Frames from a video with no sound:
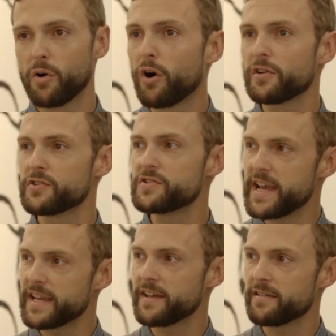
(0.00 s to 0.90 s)
also
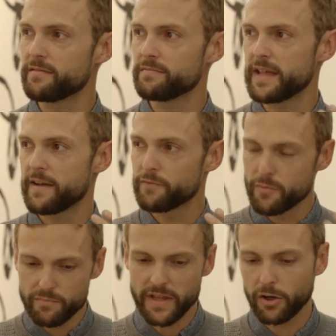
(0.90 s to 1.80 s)
taking
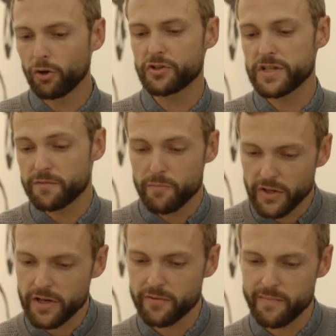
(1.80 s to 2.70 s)
that culture that's
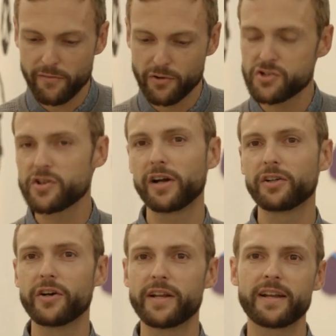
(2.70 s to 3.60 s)
familiar from everyone's
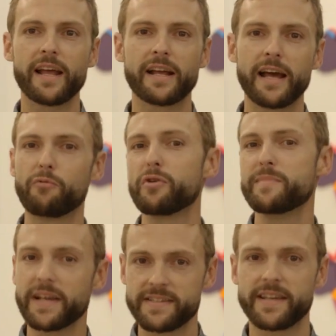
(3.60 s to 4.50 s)
childhood and kind of
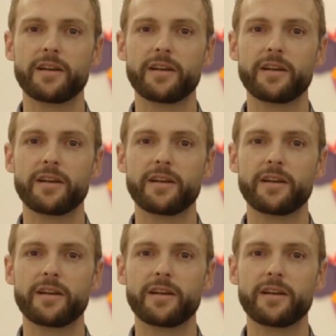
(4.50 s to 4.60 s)
remixing